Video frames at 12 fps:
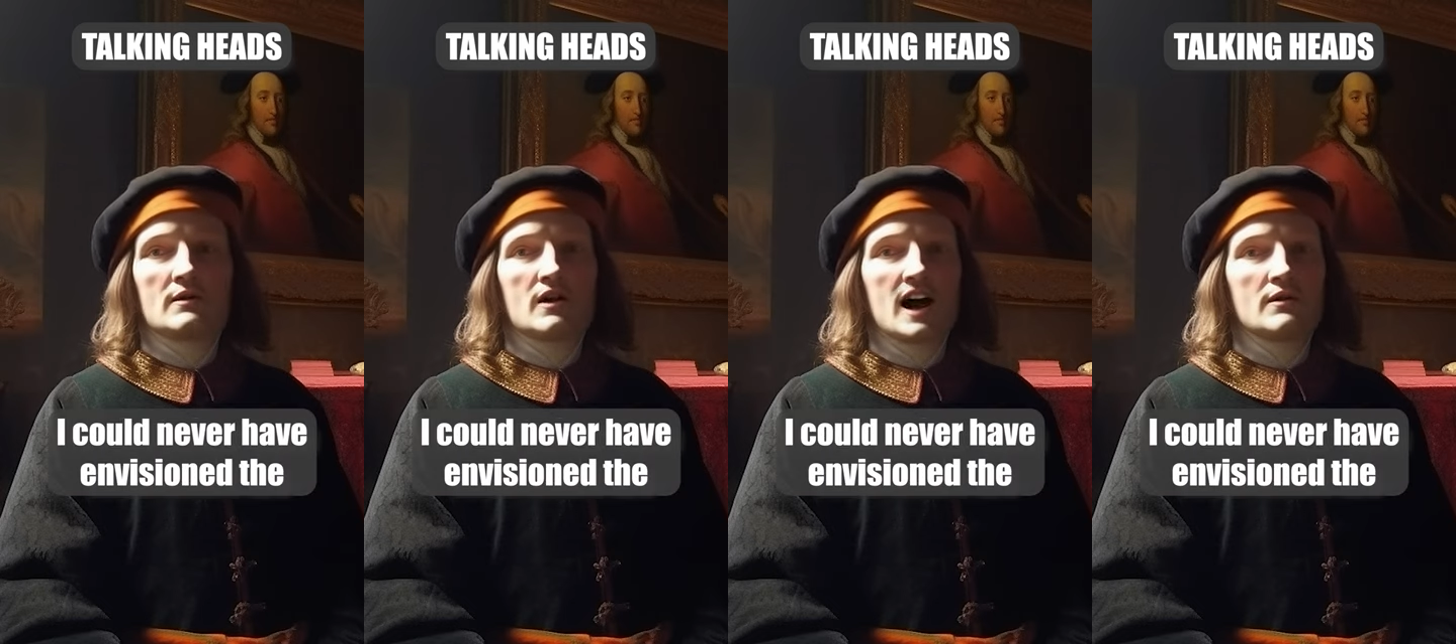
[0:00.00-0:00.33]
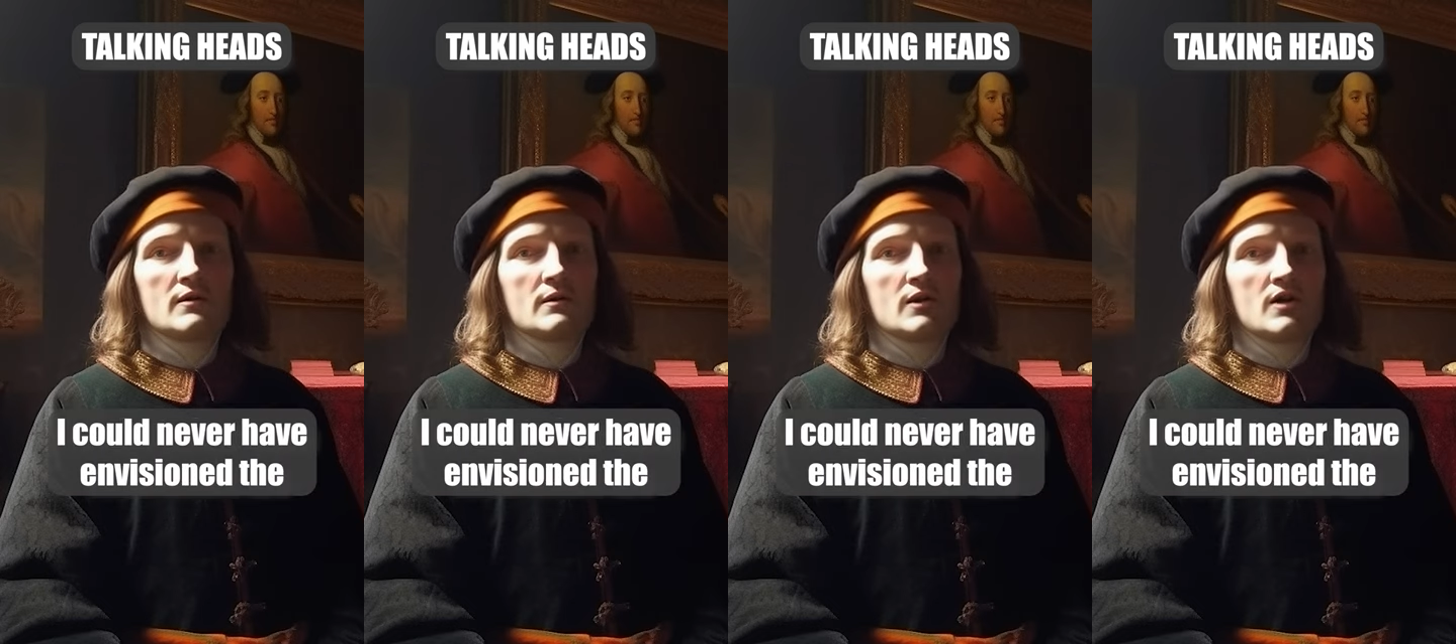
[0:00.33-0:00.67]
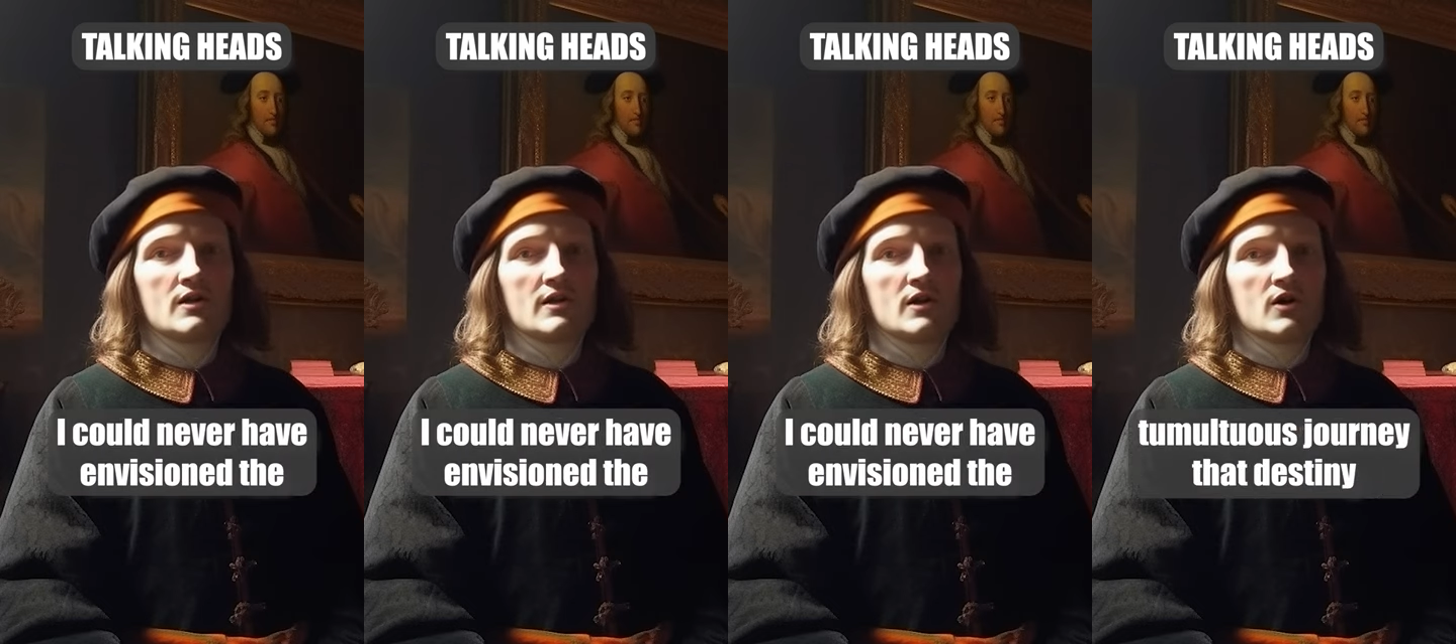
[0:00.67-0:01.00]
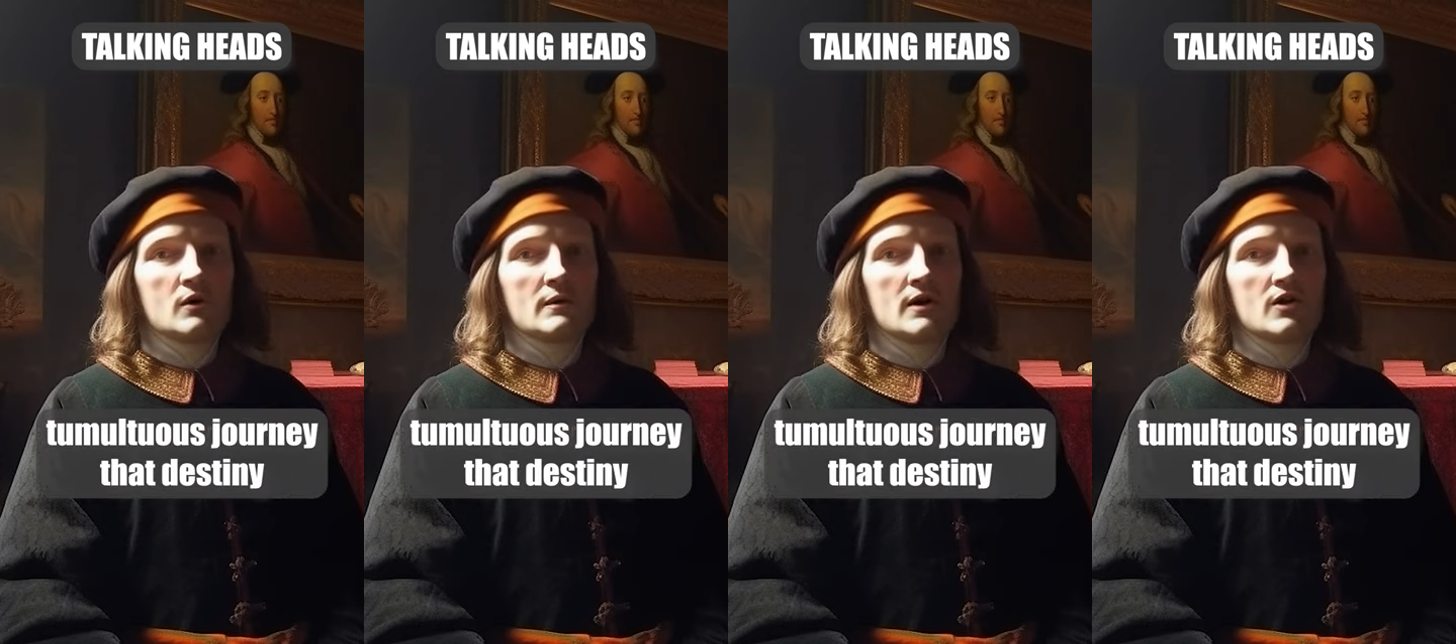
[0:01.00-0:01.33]
never have envisioned the
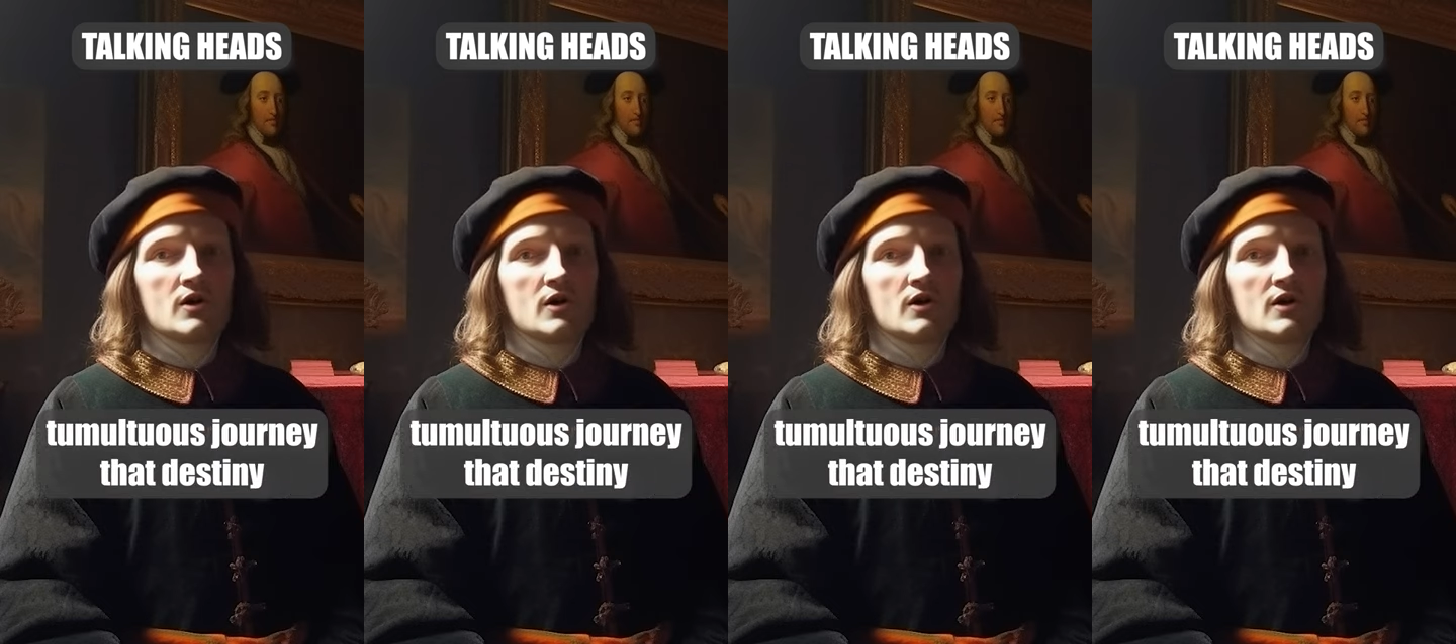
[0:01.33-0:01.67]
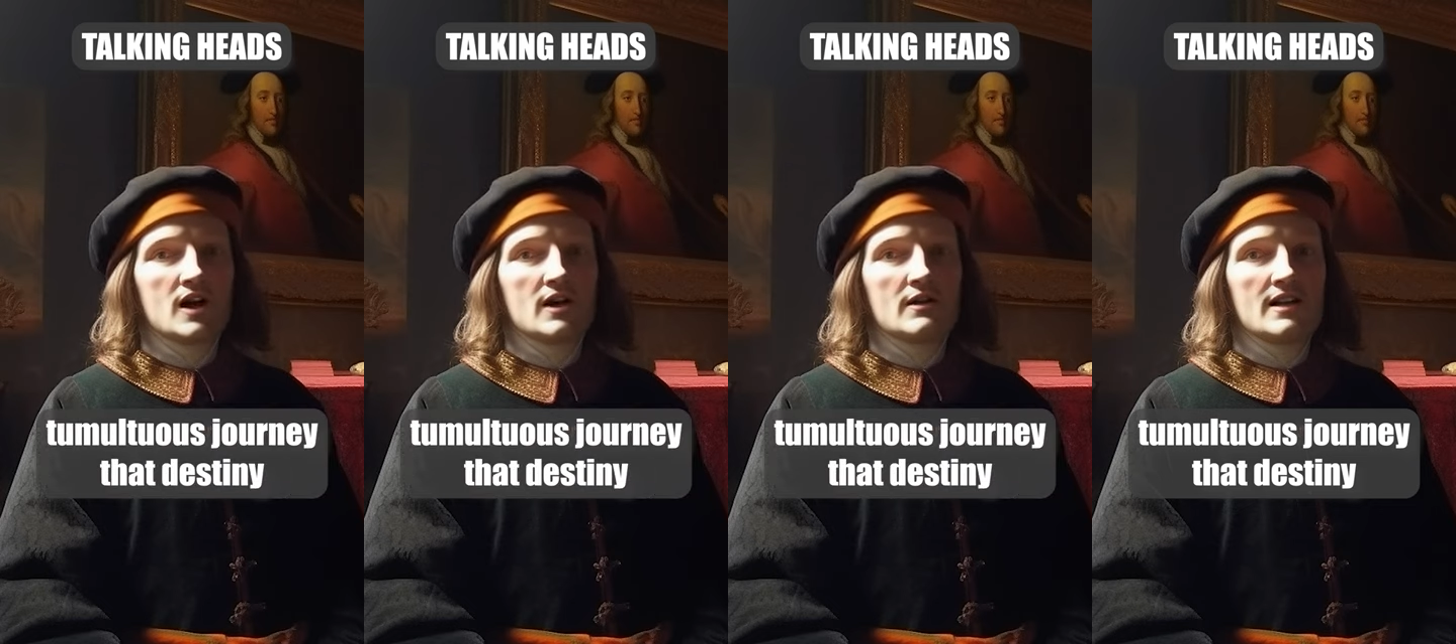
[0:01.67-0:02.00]
tumultuous journey